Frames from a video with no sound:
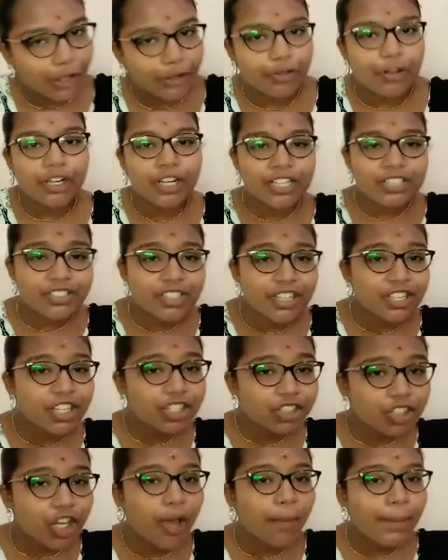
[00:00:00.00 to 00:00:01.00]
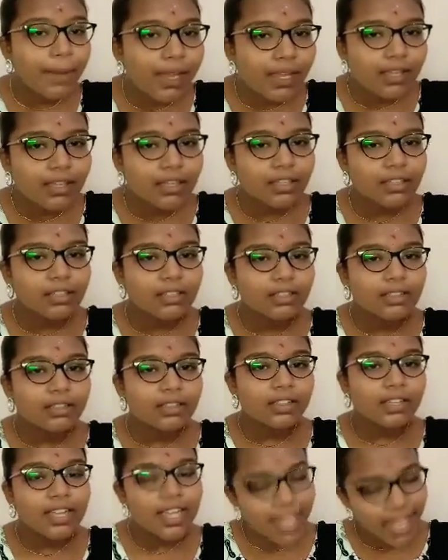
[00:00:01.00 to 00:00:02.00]
you understand this topic?
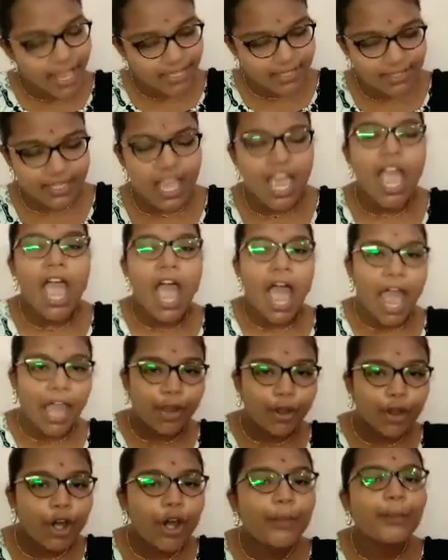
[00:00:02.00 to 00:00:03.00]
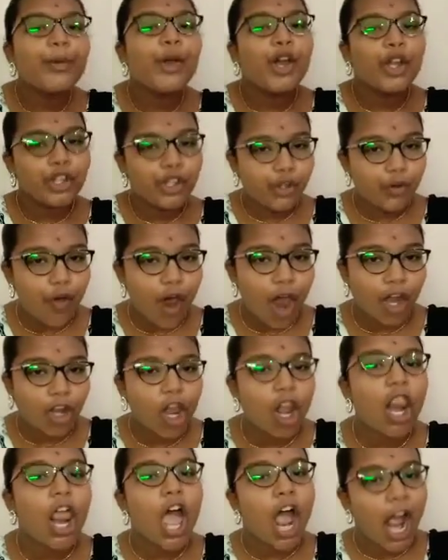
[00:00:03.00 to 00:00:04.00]
Yes, I hope you are
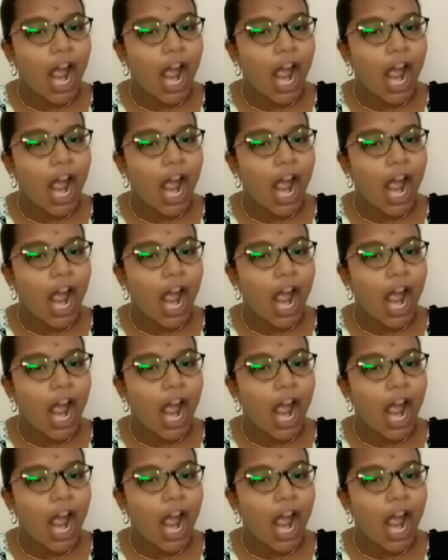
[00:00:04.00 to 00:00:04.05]
all